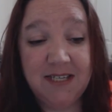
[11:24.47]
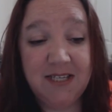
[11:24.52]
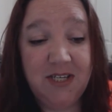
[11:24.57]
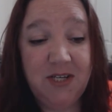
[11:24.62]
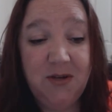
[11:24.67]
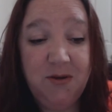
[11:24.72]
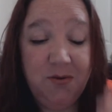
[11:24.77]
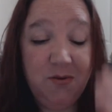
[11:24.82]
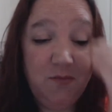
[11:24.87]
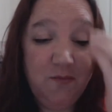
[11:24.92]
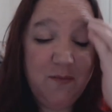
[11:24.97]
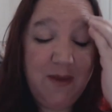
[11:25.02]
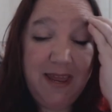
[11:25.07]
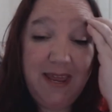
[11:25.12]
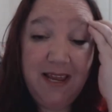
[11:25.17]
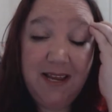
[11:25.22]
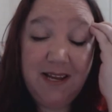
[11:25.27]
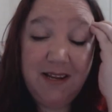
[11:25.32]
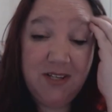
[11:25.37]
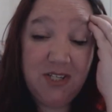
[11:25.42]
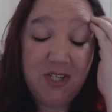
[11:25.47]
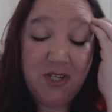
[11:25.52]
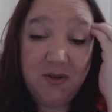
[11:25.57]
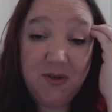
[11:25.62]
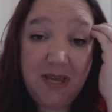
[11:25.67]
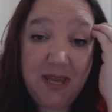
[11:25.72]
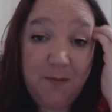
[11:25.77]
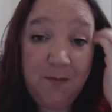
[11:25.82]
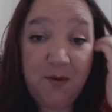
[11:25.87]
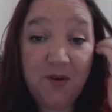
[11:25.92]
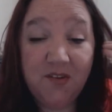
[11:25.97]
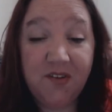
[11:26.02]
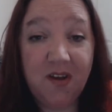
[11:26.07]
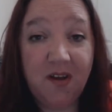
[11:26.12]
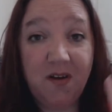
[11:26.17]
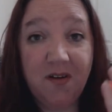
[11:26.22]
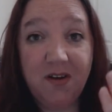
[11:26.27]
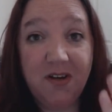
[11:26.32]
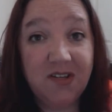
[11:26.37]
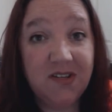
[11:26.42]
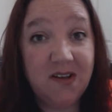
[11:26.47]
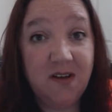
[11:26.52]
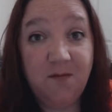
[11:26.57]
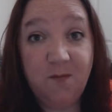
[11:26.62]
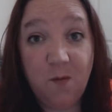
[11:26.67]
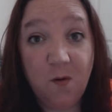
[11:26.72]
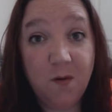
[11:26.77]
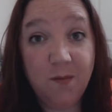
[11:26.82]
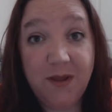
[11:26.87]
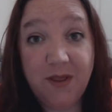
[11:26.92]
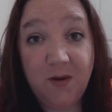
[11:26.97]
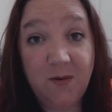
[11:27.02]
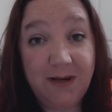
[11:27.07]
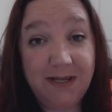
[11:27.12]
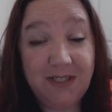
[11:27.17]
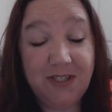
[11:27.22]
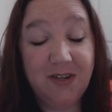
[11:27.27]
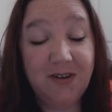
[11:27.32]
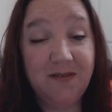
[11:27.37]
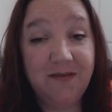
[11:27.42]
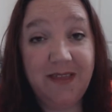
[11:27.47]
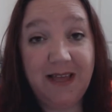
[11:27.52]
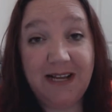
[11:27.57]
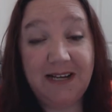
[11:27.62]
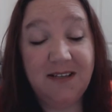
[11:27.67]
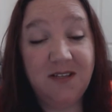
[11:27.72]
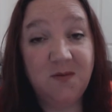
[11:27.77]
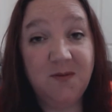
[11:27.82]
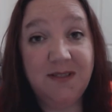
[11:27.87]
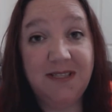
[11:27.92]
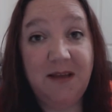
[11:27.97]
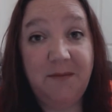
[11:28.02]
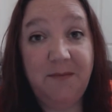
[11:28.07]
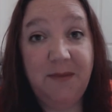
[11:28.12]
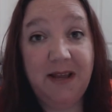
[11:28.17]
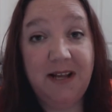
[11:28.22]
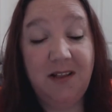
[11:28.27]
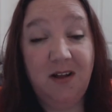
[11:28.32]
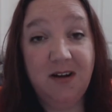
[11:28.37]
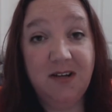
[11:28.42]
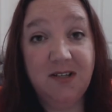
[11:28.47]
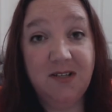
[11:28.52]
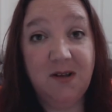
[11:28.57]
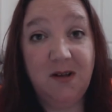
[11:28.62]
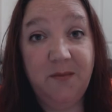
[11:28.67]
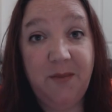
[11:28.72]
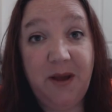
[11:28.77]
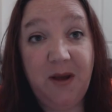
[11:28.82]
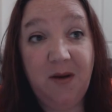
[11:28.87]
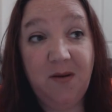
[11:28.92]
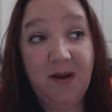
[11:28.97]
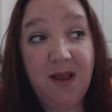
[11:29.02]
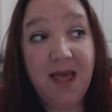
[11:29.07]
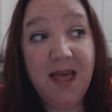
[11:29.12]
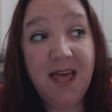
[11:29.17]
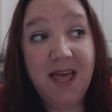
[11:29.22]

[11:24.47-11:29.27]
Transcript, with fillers: you make to keep yourself yourself warm in the winter. That is what that make along is all about.